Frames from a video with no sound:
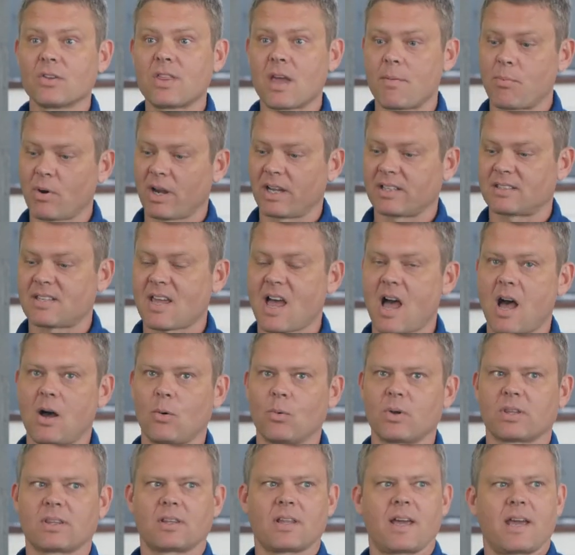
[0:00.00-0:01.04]
They bring a towel
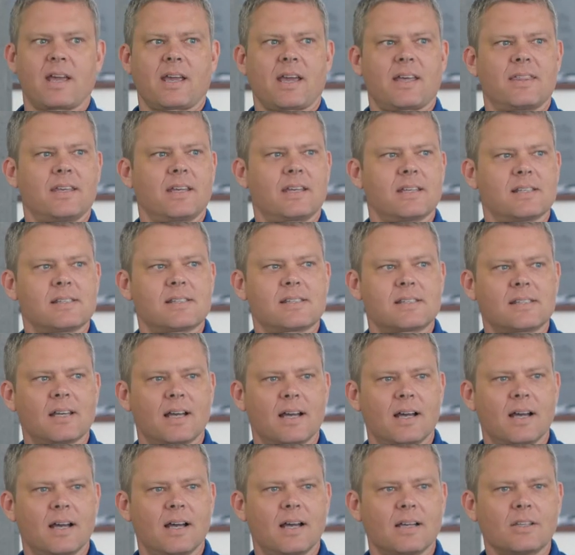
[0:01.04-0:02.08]
with like I think it's
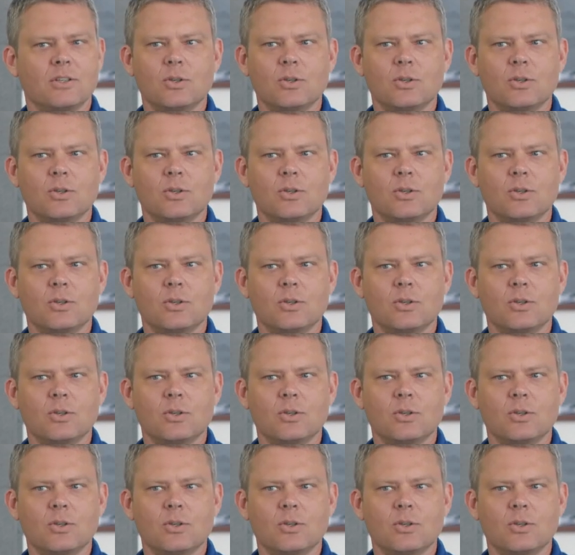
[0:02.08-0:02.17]
uh,